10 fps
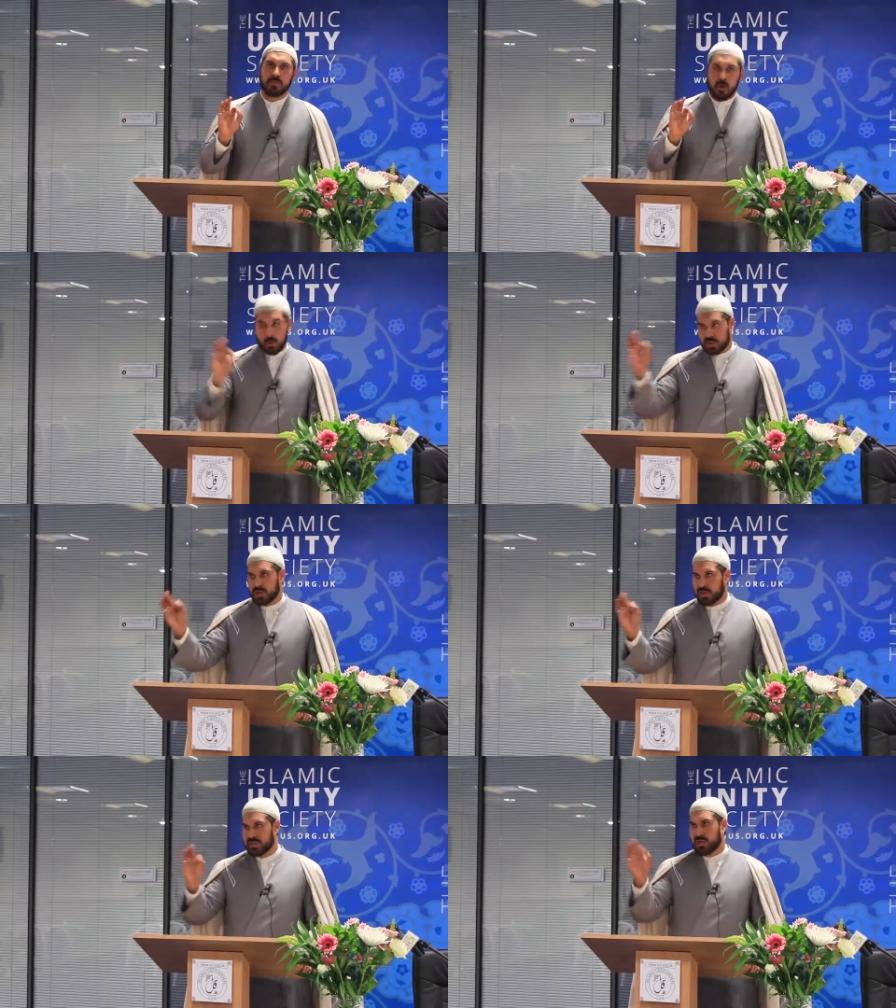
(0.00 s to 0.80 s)
or
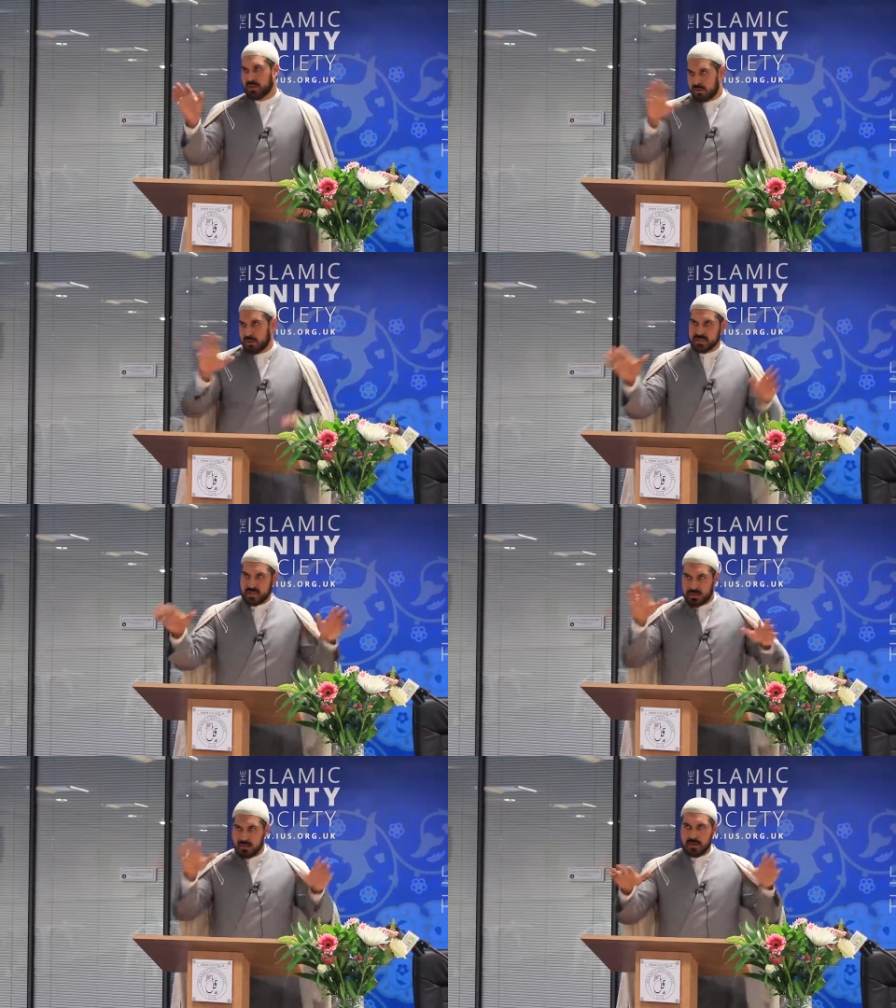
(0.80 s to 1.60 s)
she is hungry,
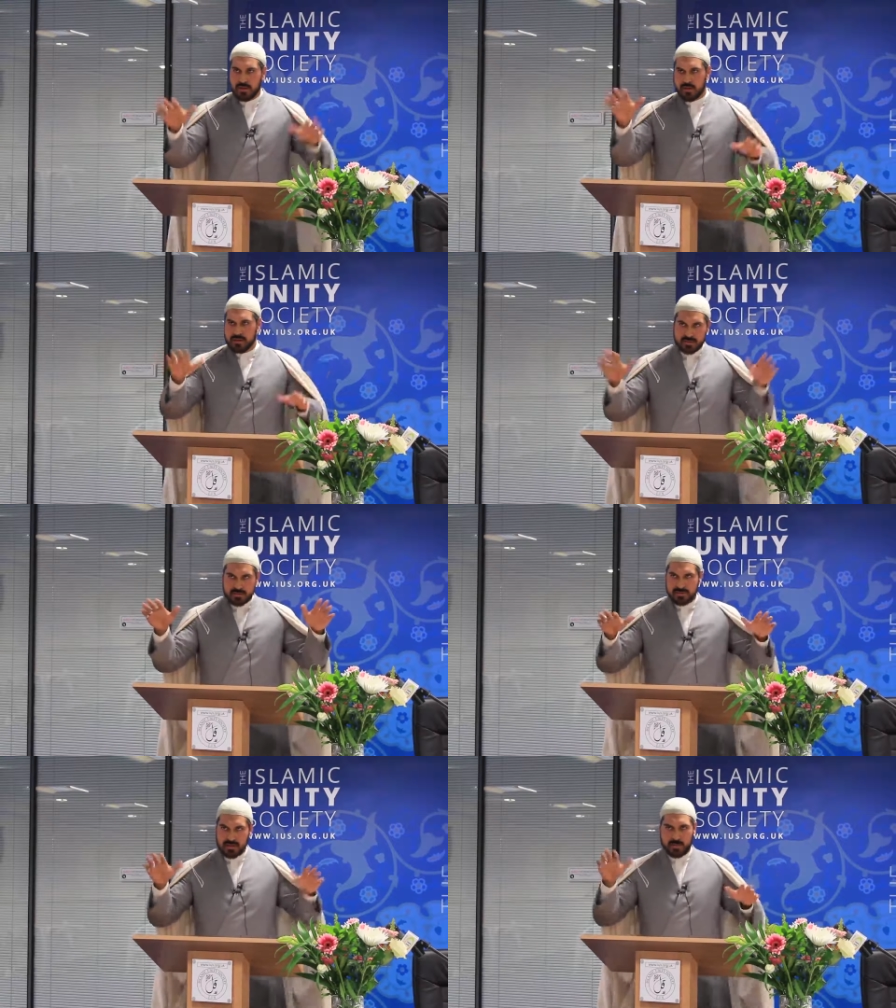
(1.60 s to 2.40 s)
obviously, it's
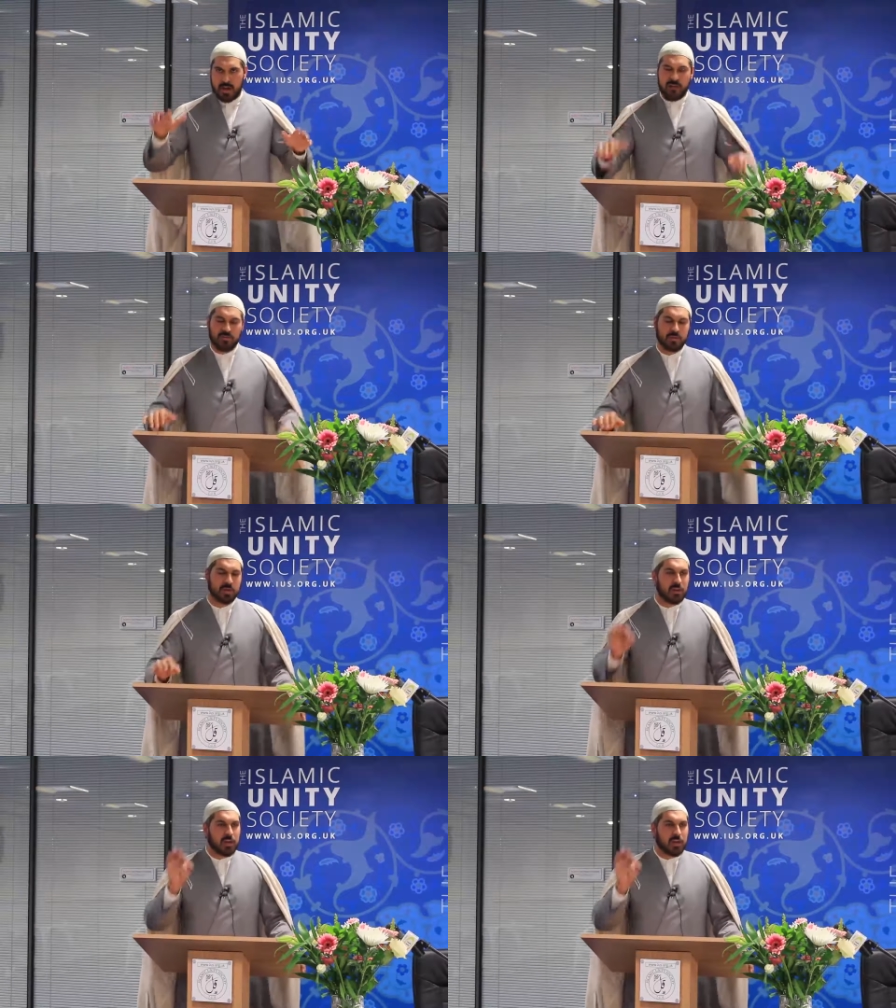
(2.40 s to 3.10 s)
about everyone.